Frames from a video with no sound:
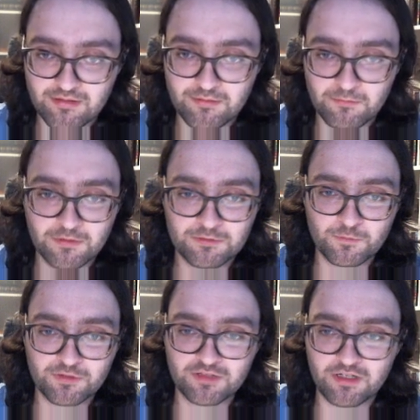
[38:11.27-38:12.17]
What
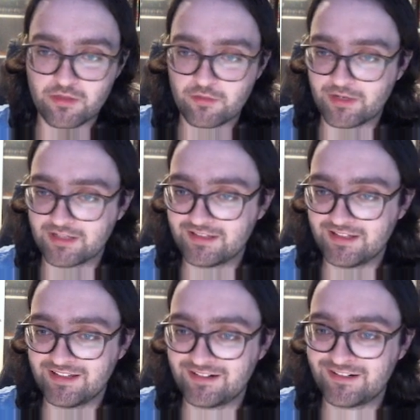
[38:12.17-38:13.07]
was our threat
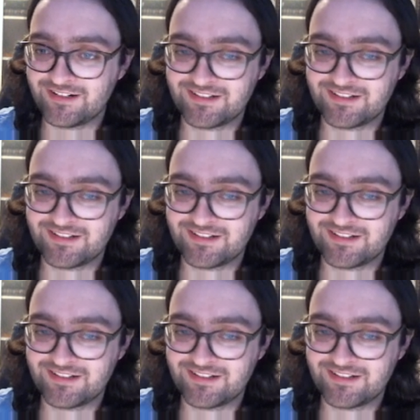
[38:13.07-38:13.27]
here?